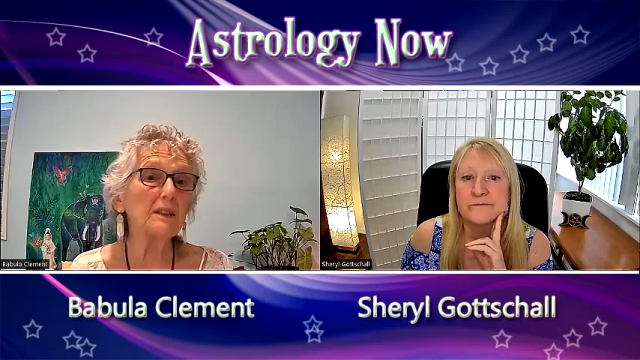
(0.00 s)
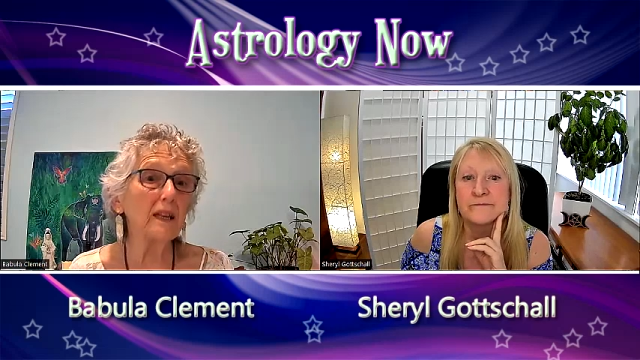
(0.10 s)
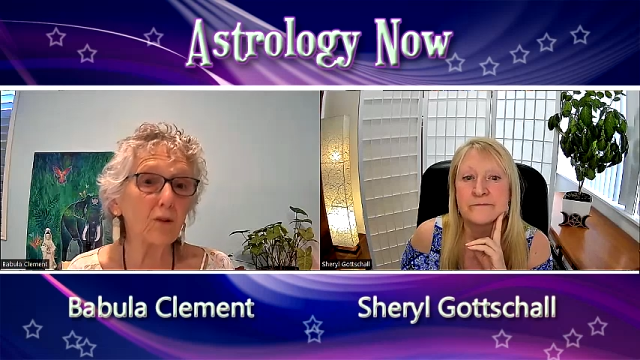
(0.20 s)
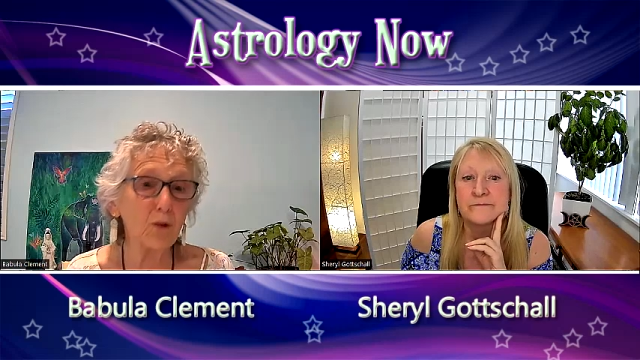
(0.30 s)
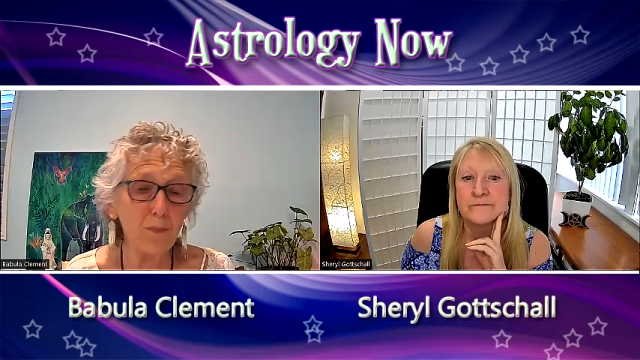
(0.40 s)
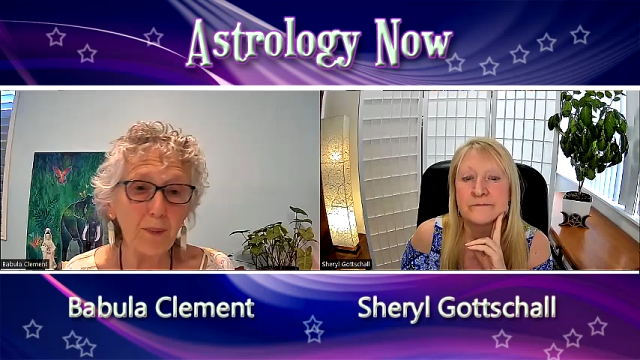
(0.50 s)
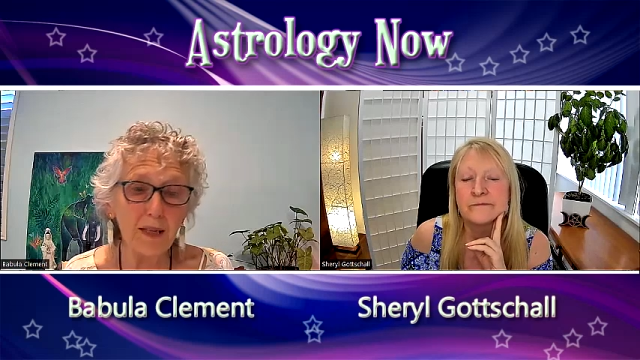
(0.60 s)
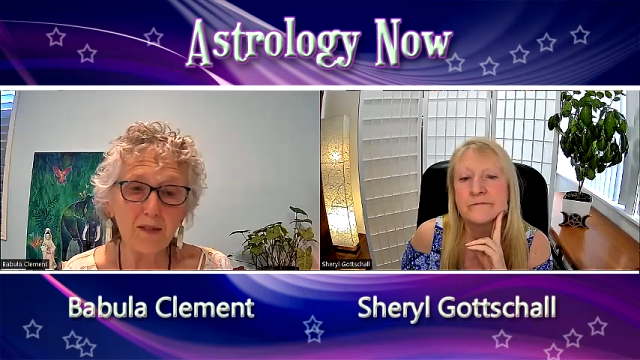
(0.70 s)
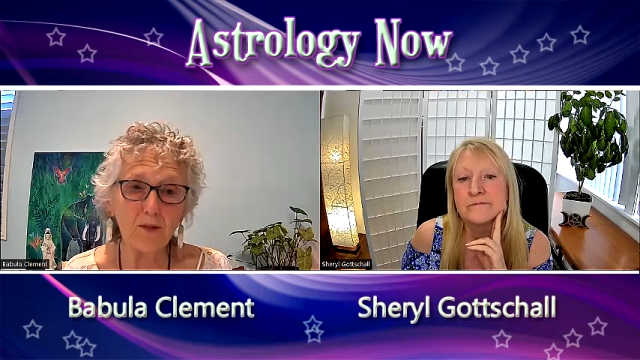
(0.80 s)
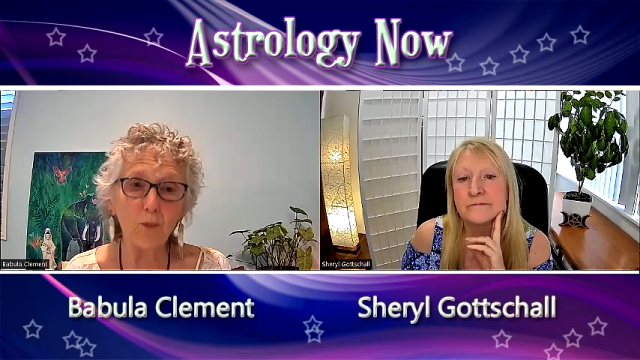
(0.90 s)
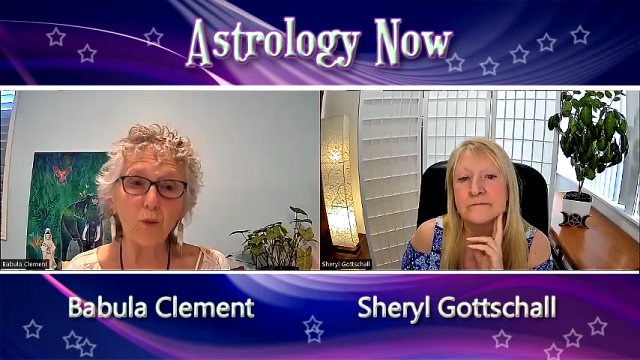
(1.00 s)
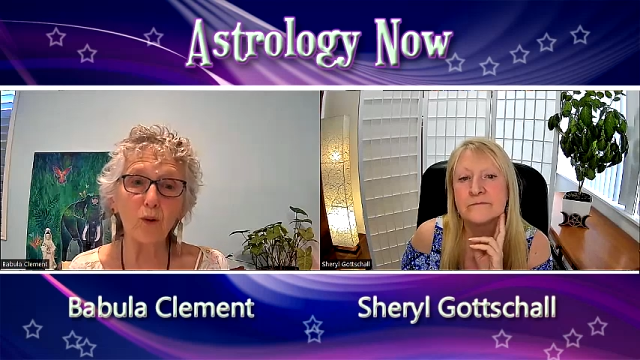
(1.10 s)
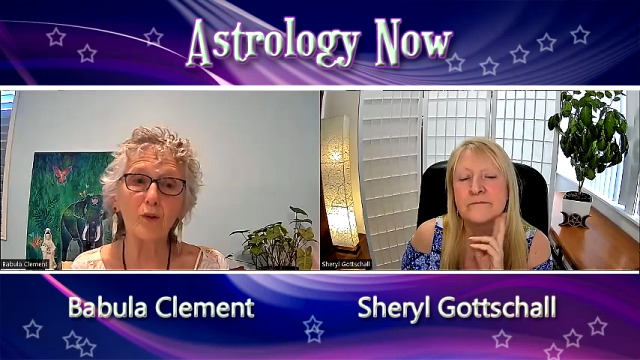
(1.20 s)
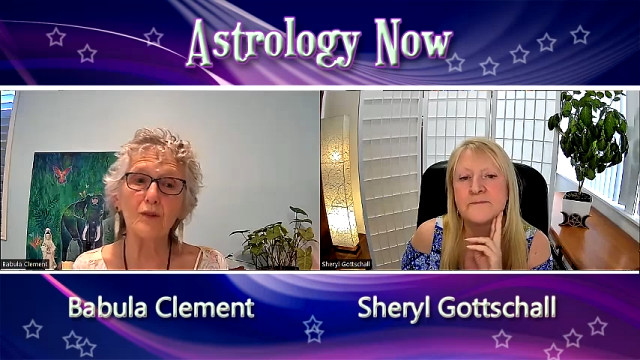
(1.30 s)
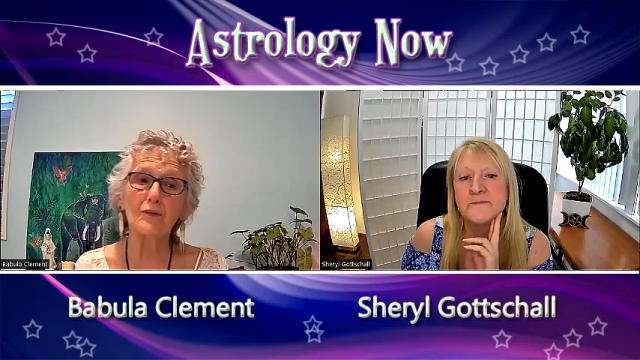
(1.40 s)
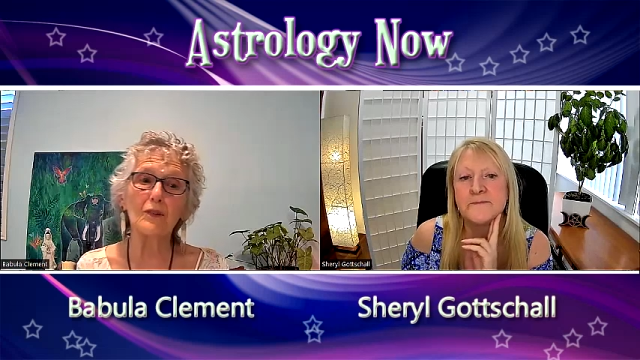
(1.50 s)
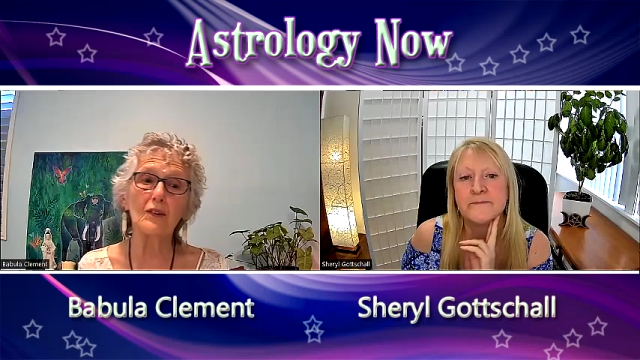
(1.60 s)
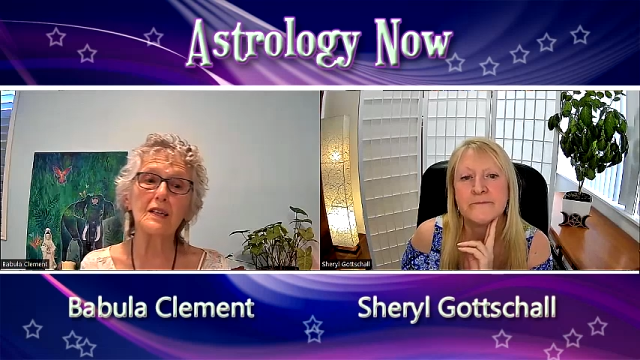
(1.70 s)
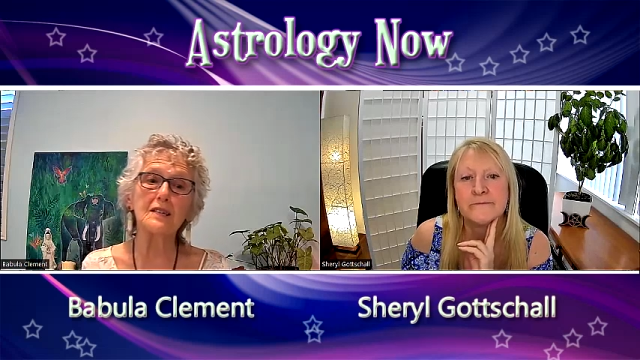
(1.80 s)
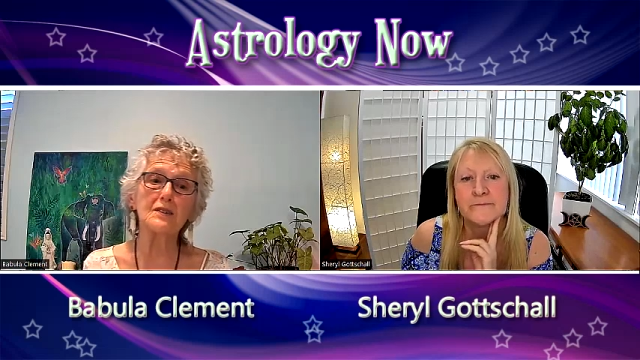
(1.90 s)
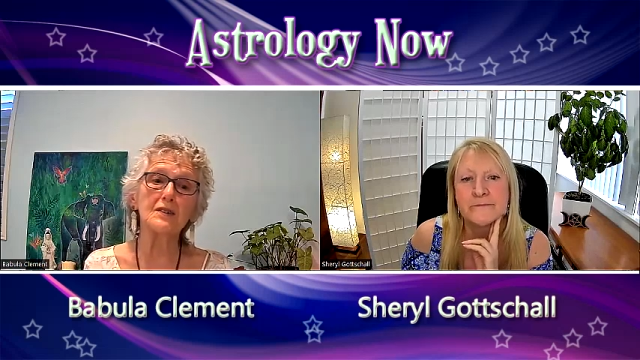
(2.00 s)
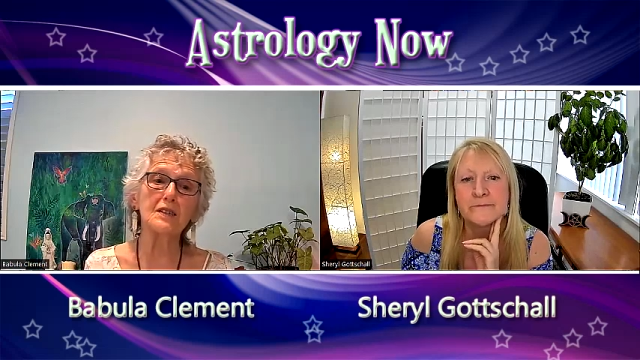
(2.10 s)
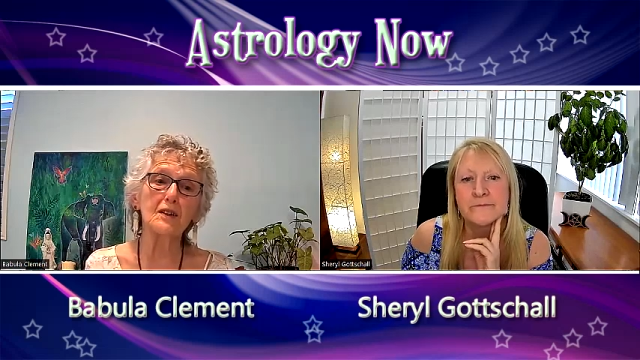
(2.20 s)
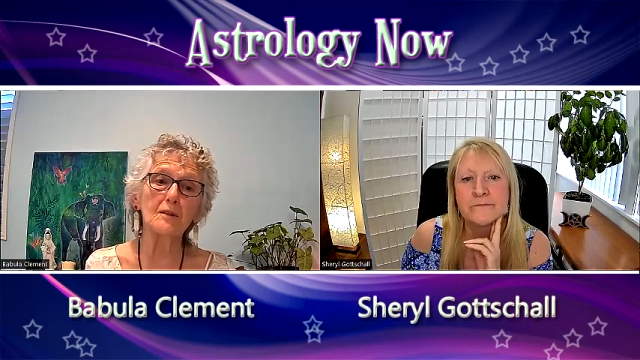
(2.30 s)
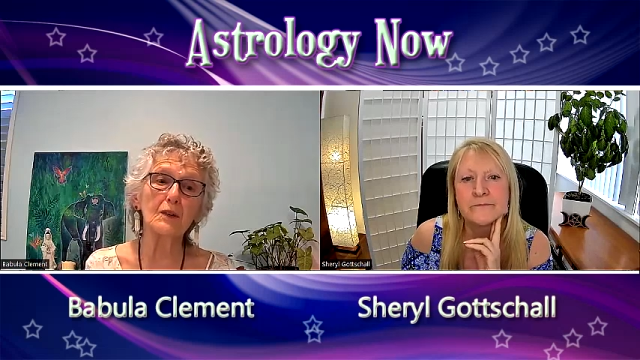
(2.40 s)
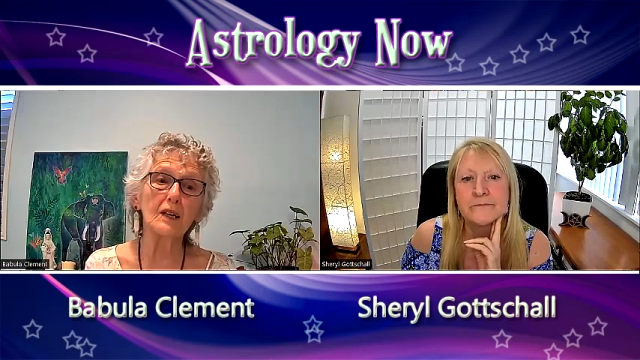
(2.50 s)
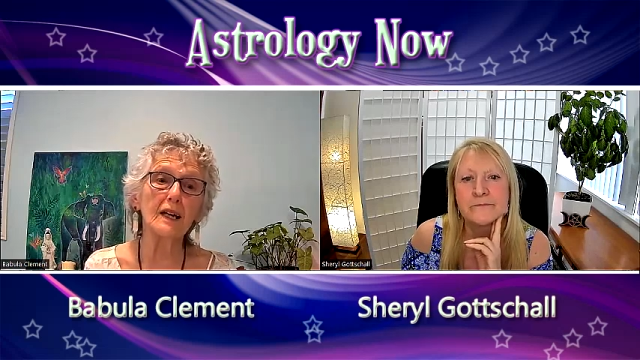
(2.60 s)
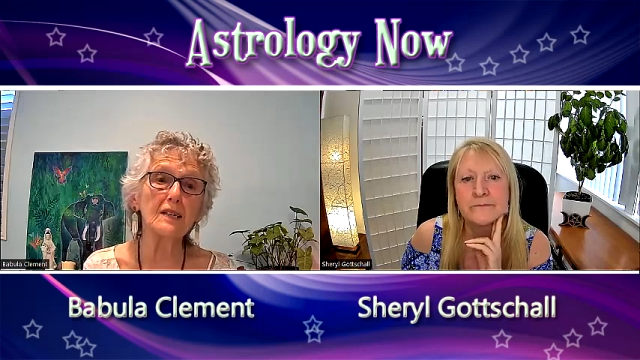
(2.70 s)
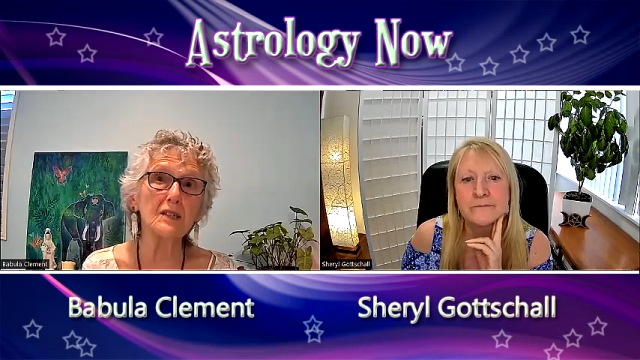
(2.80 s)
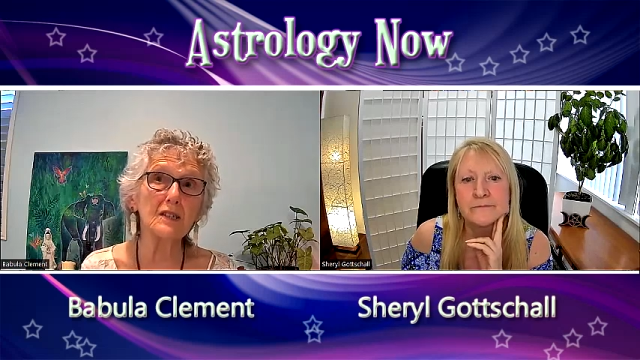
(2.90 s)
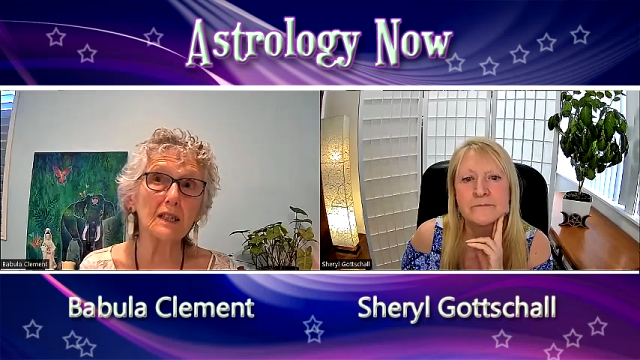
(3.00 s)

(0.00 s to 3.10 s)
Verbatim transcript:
Speaker 1: there could be in the world some very interesting communications.